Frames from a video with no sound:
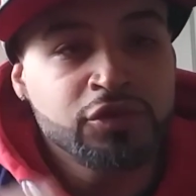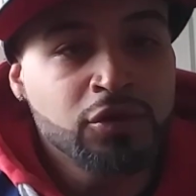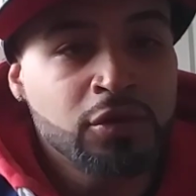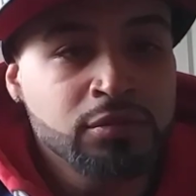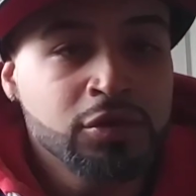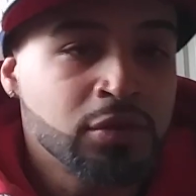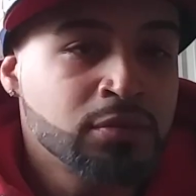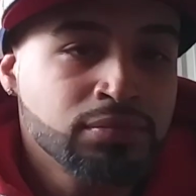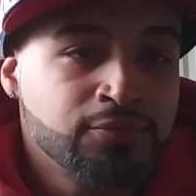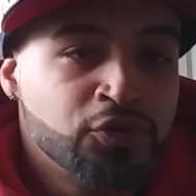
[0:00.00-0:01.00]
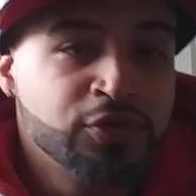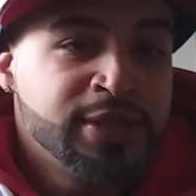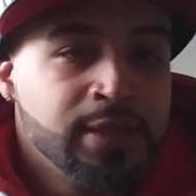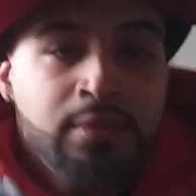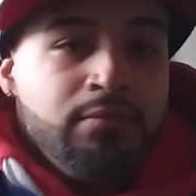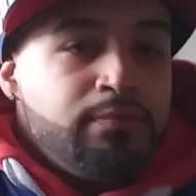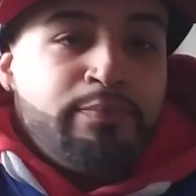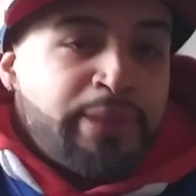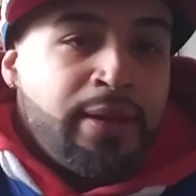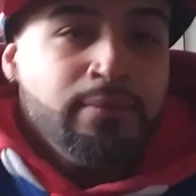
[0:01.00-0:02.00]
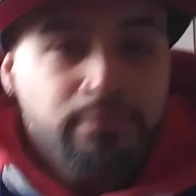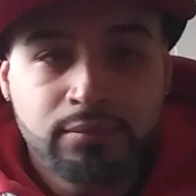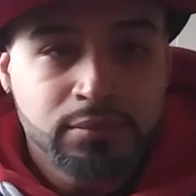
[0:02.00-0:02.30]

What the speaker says: to go, you know, routine, bam.